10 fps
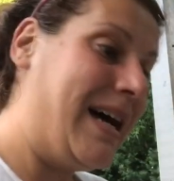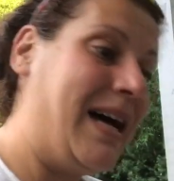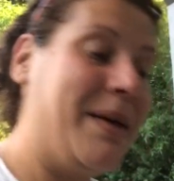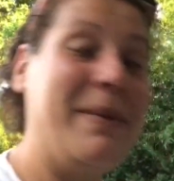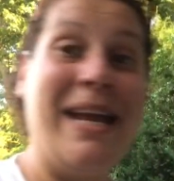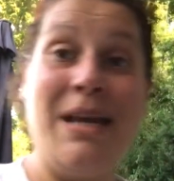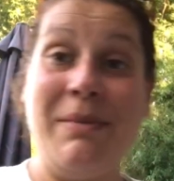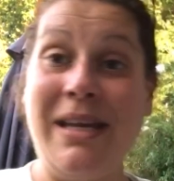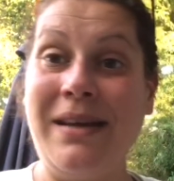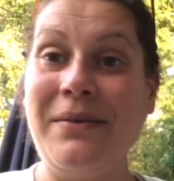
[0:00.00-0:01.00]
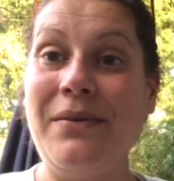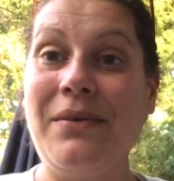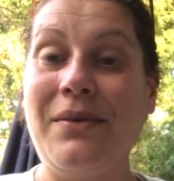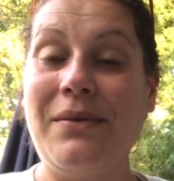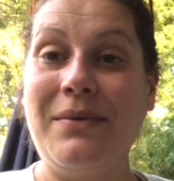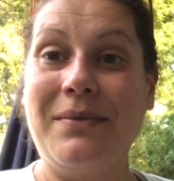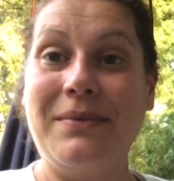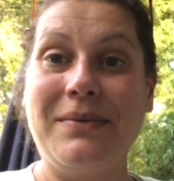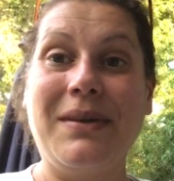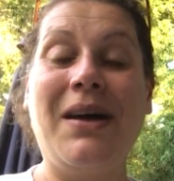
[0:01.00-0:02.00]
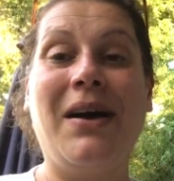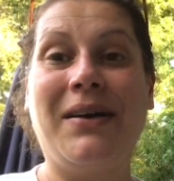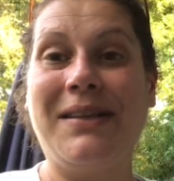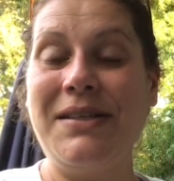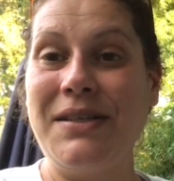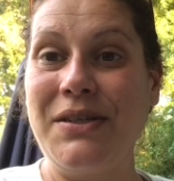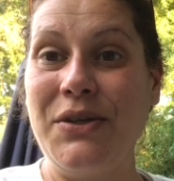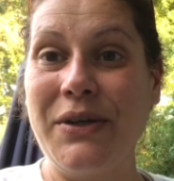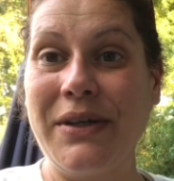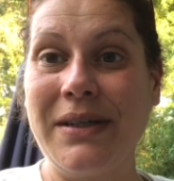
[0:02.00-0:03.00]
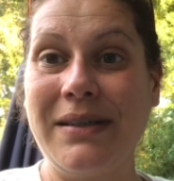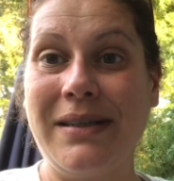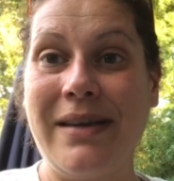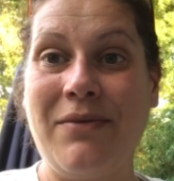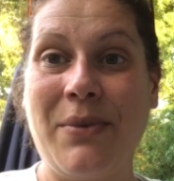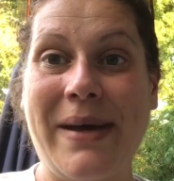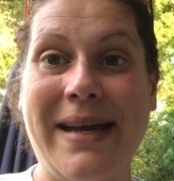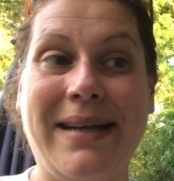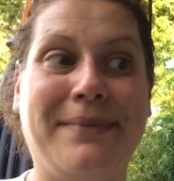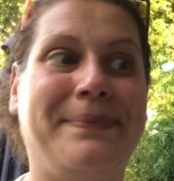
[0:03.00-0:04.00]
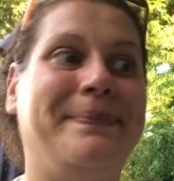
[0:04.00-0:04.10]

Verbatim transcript: Um, Amy, oh, this is your giveaway.